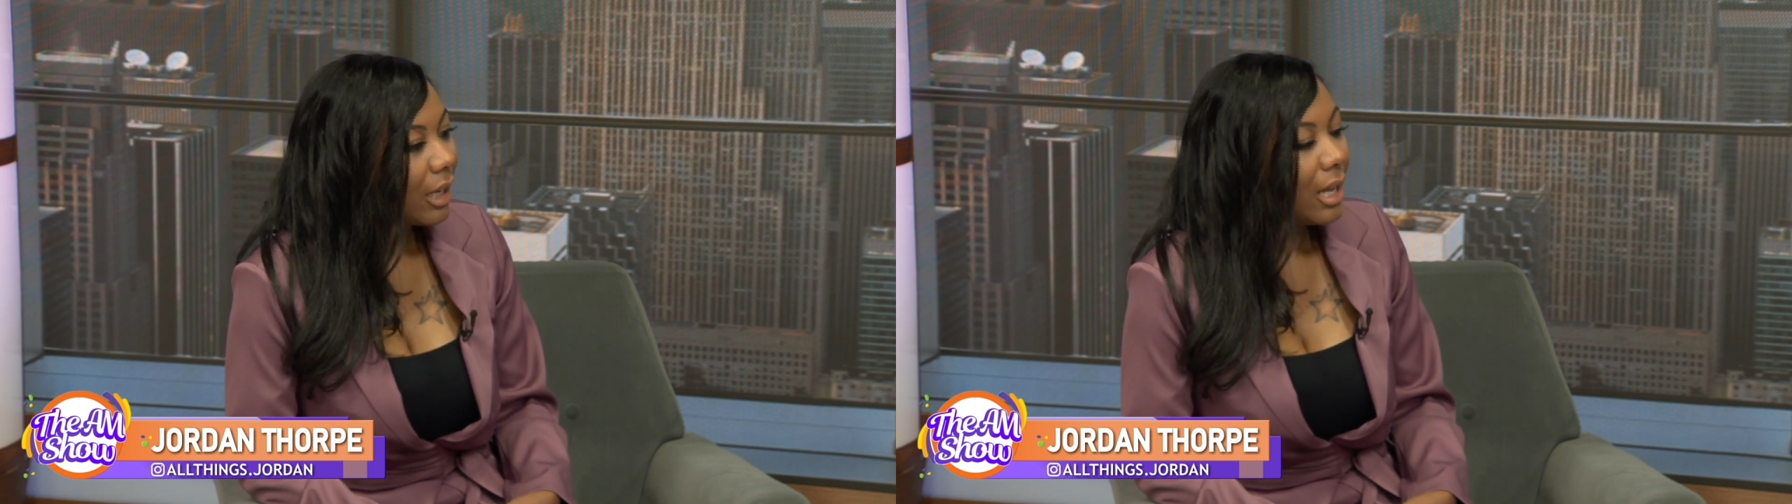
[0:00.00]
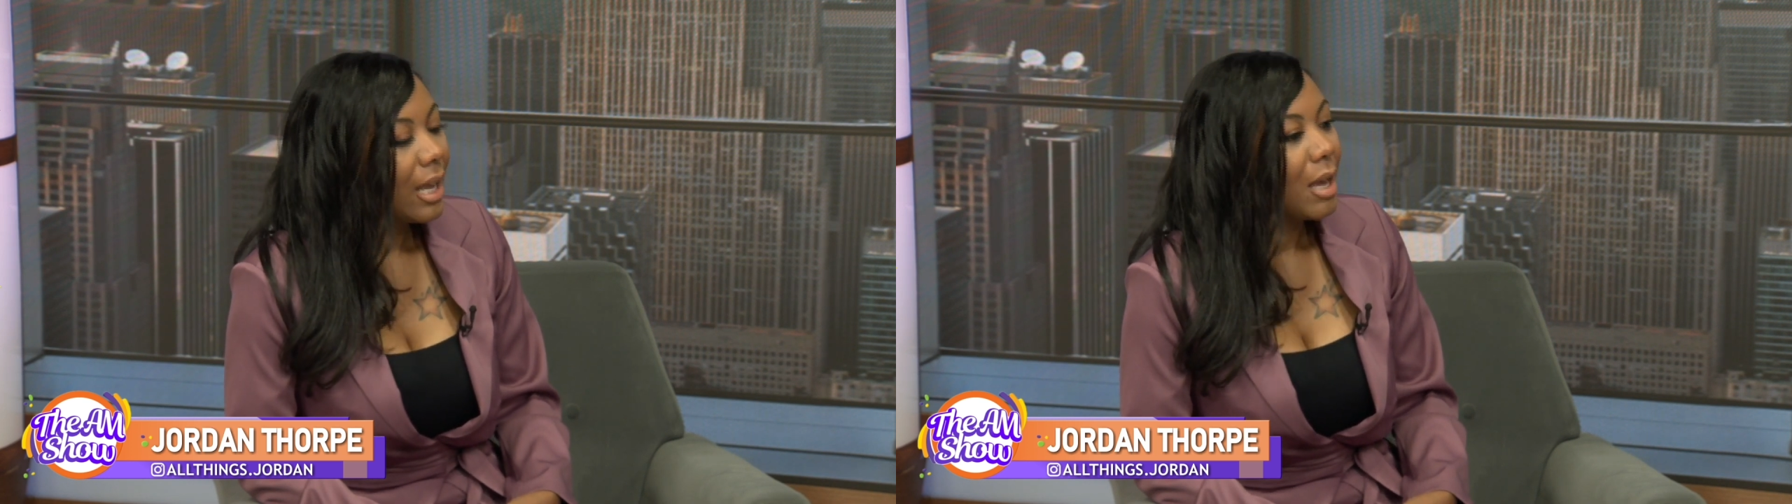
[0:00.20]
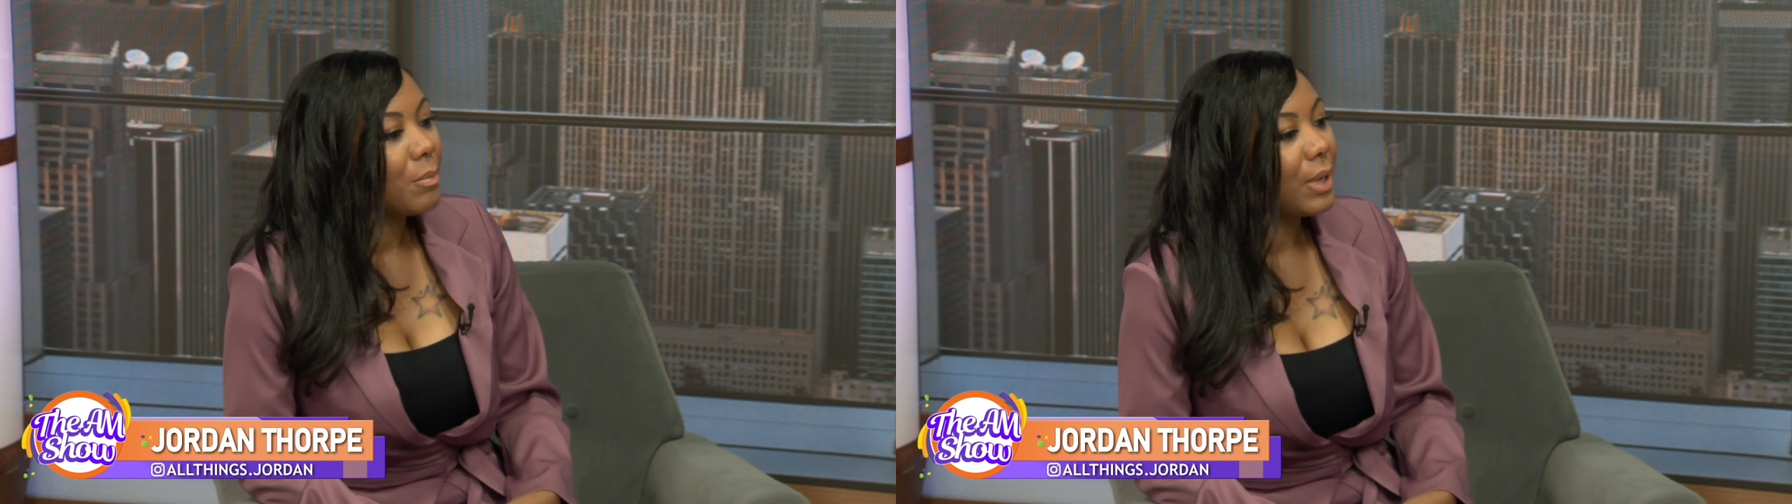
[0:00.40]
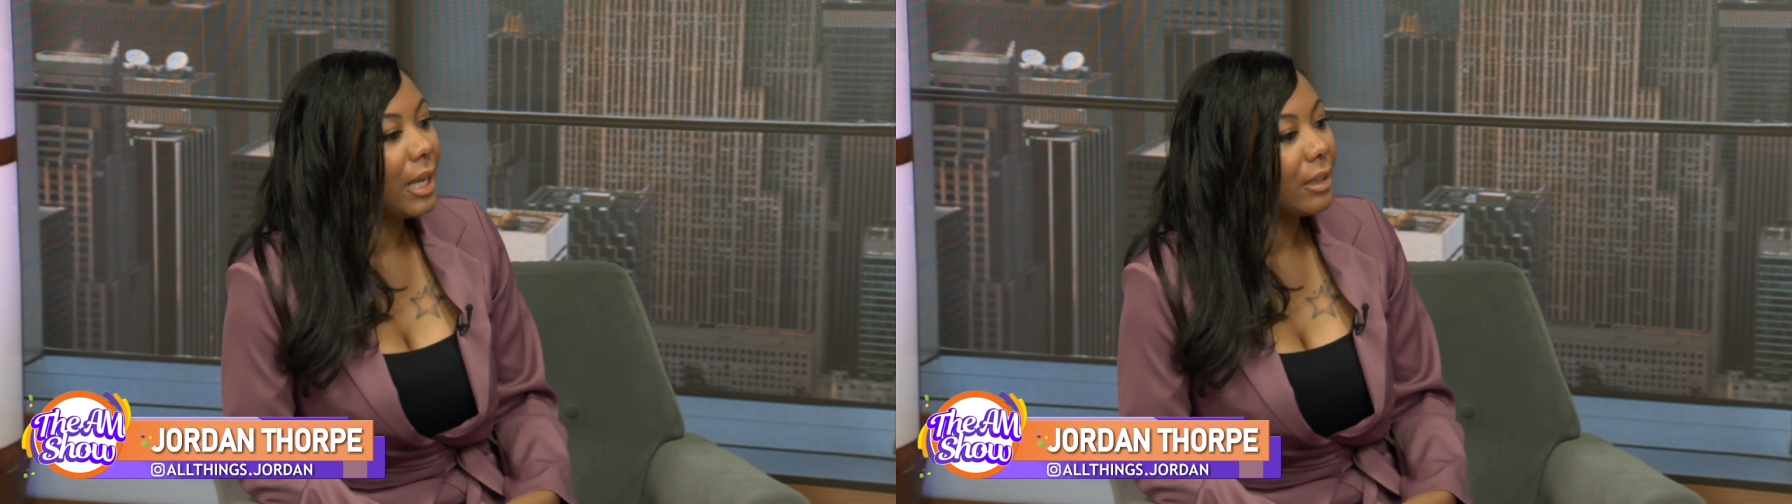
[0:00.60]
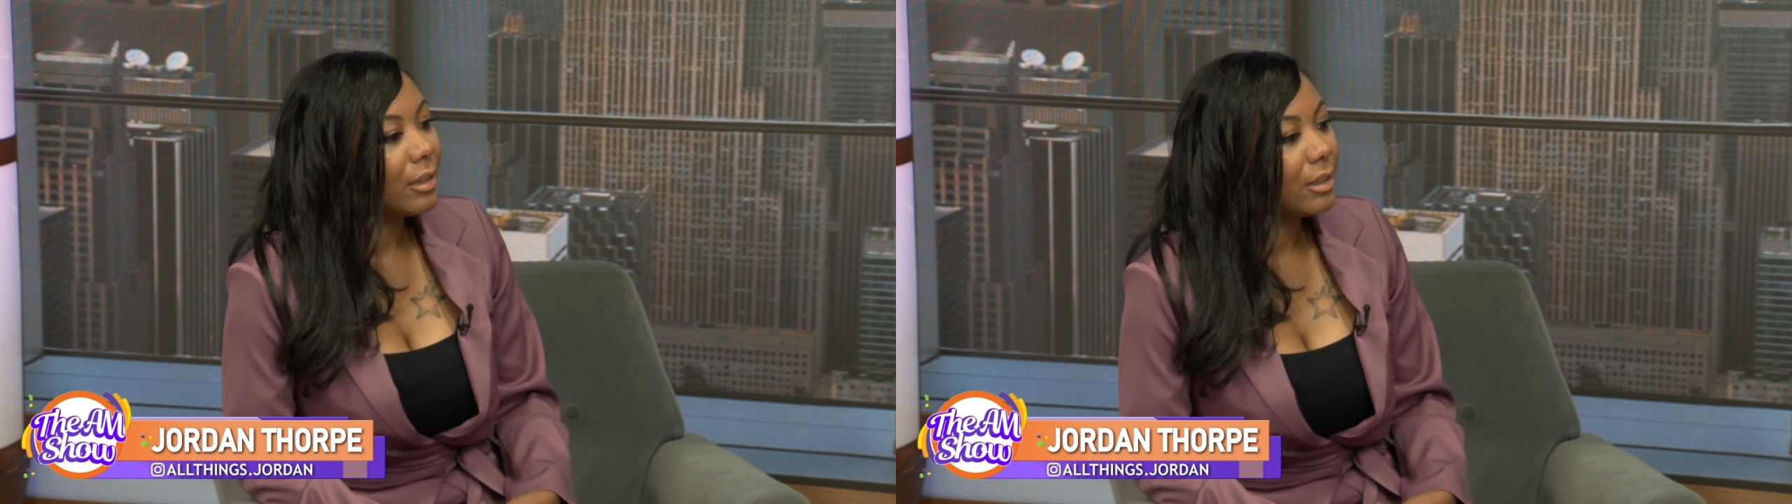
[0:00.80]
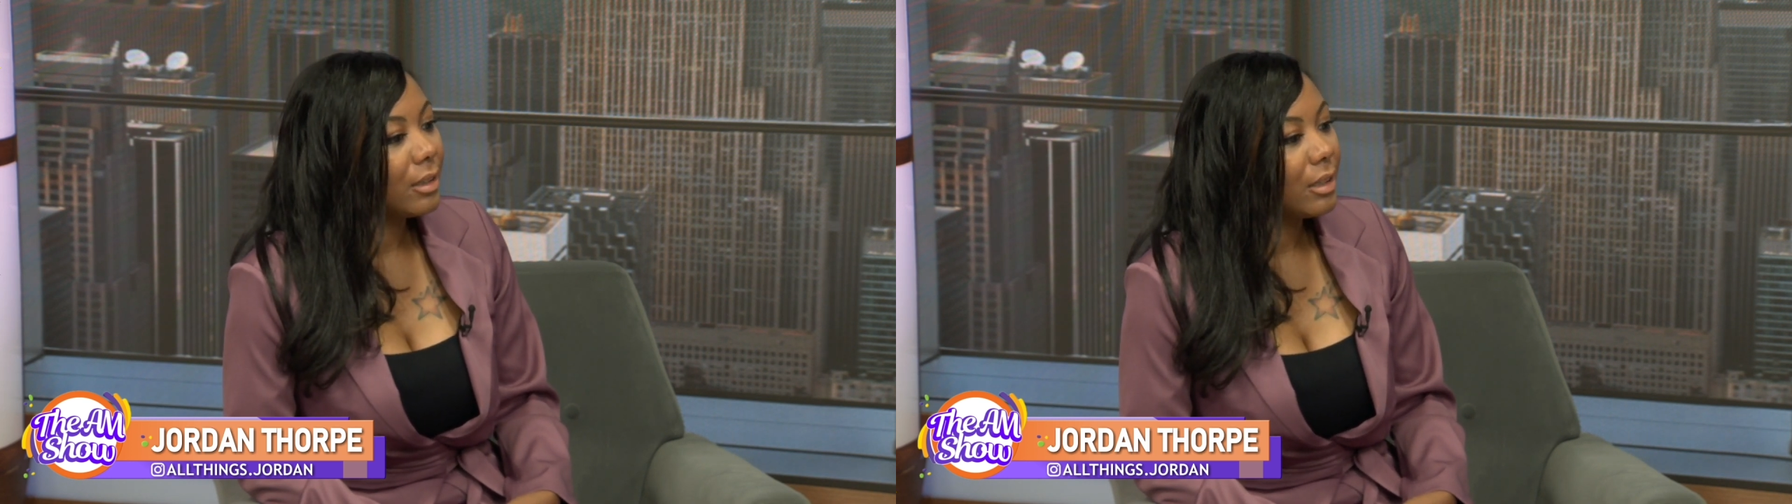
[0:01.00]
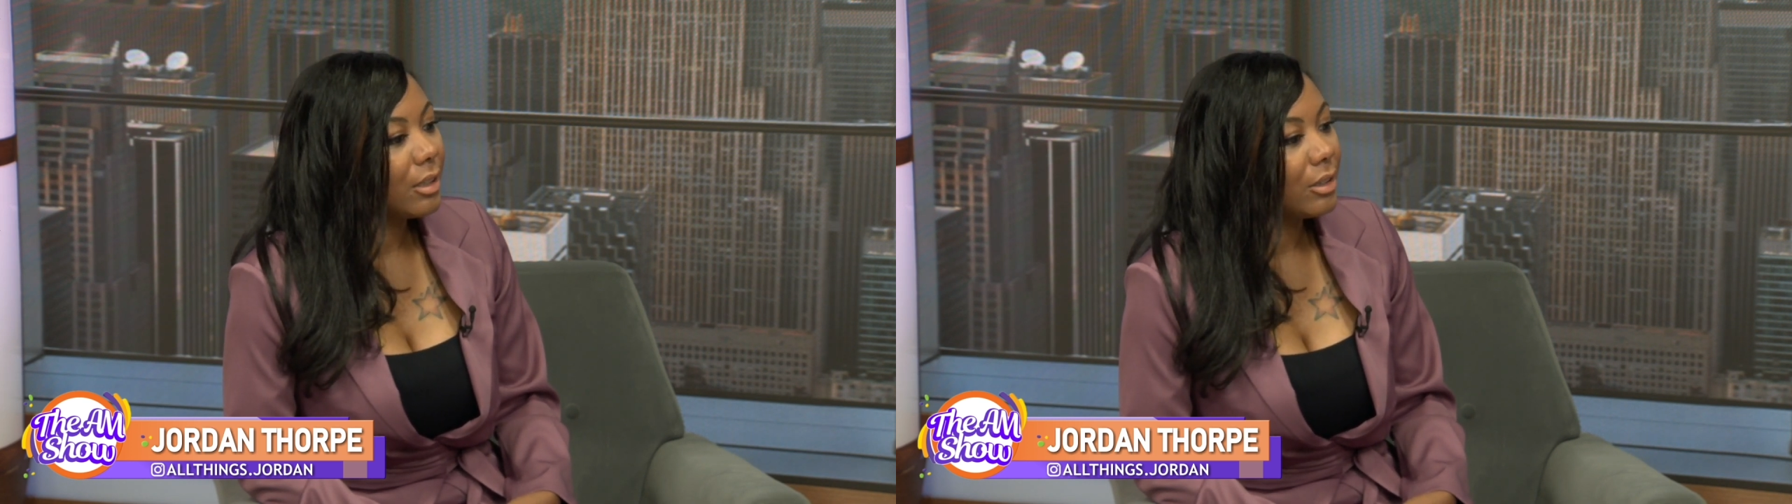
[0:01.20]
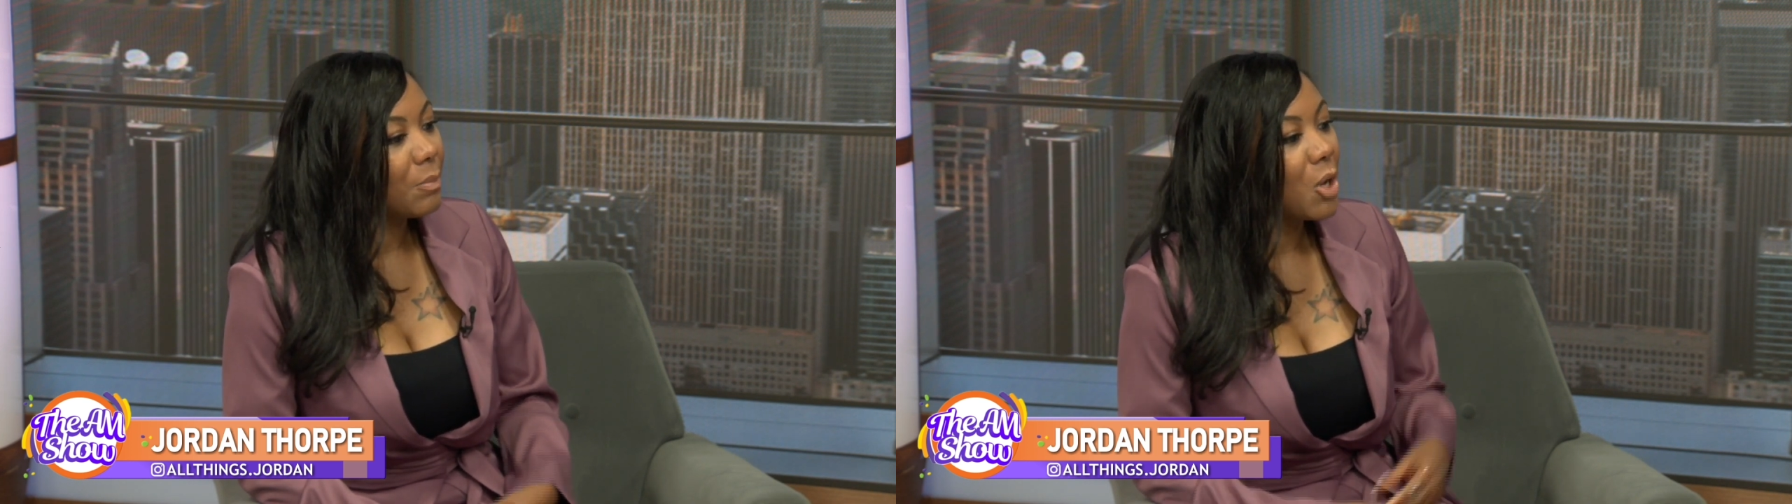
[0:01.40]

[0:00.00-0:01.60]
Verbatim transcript: Yeah. But the